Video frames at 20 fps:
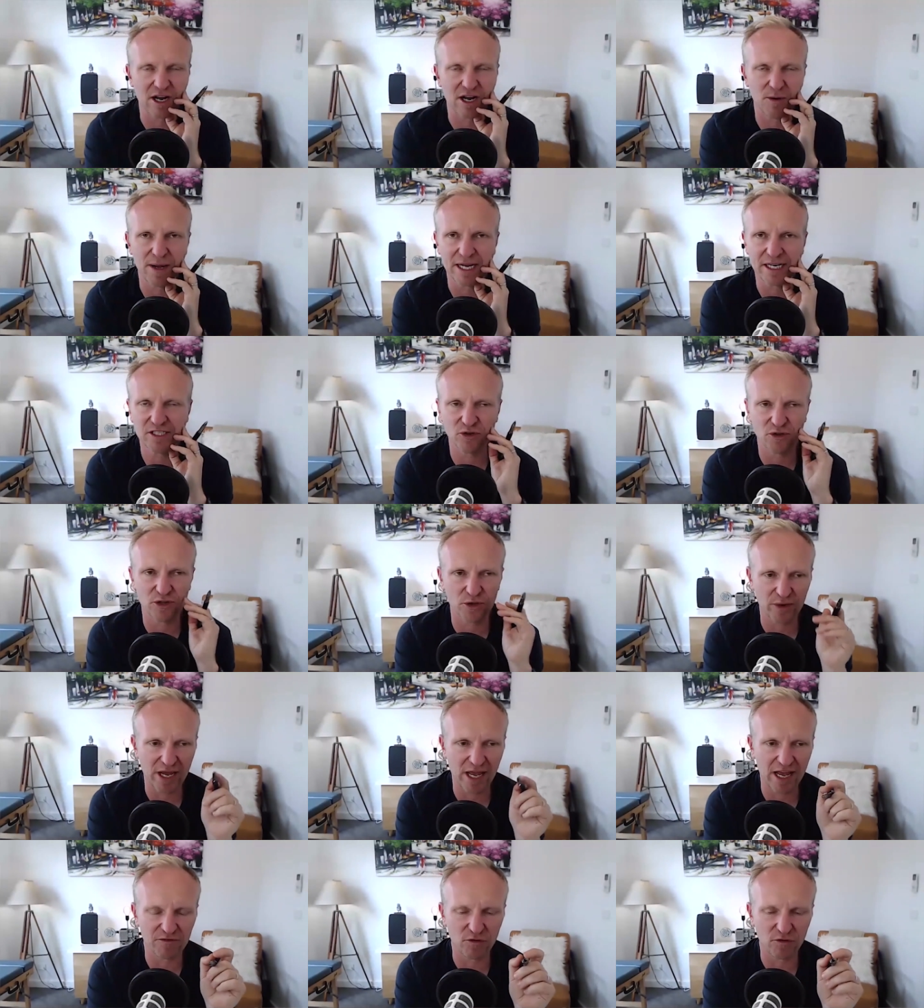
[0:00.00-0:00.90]
I'll make sure that
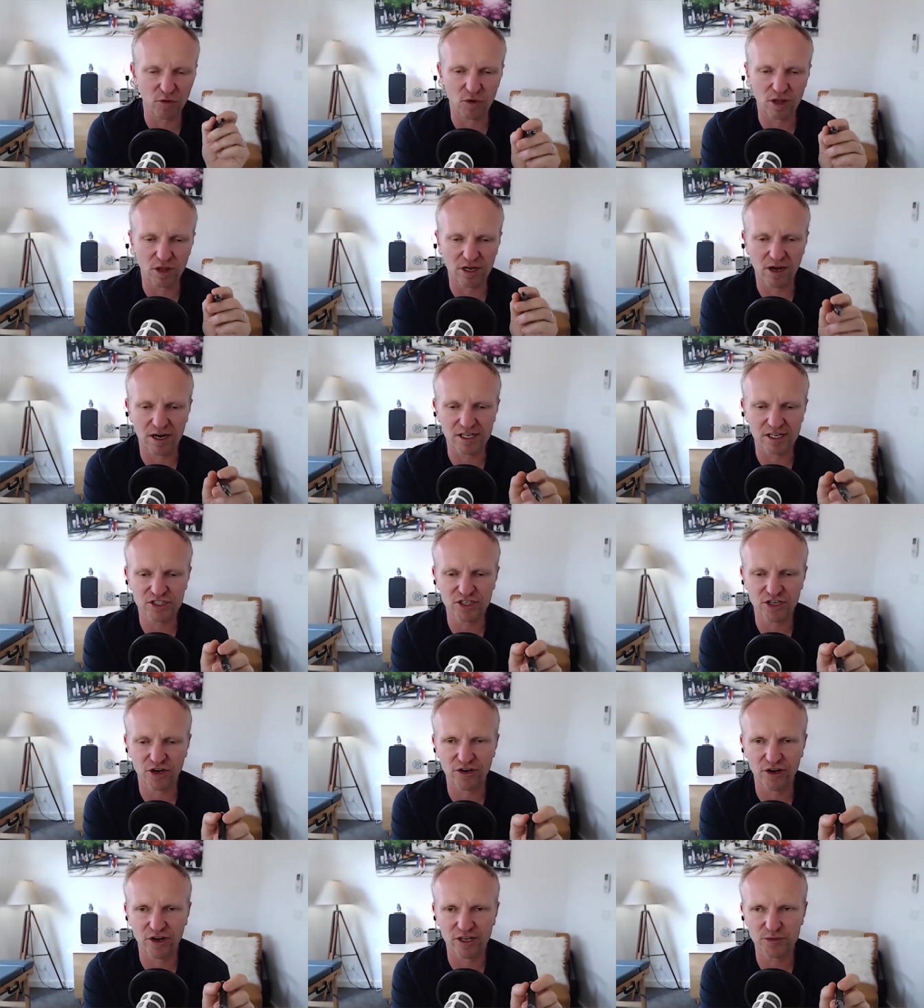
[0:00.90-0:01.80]
we have all the kind of
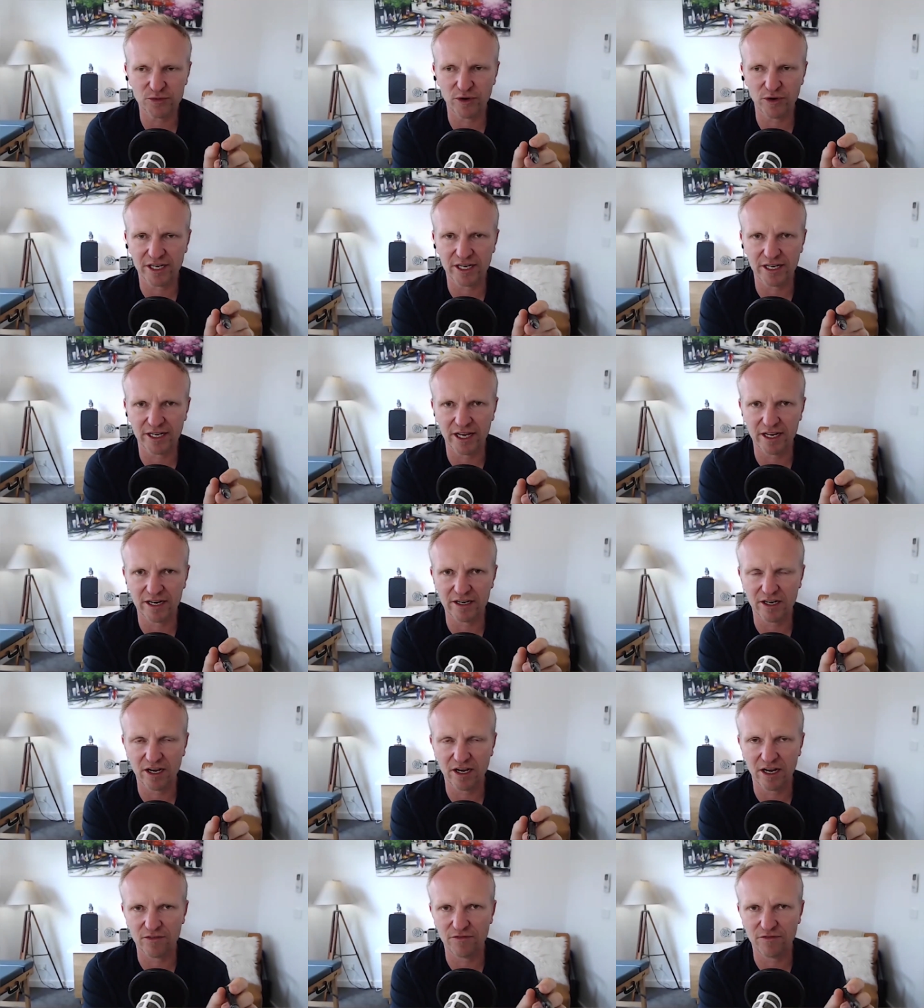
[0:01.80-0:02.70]
show notes where you can get and kind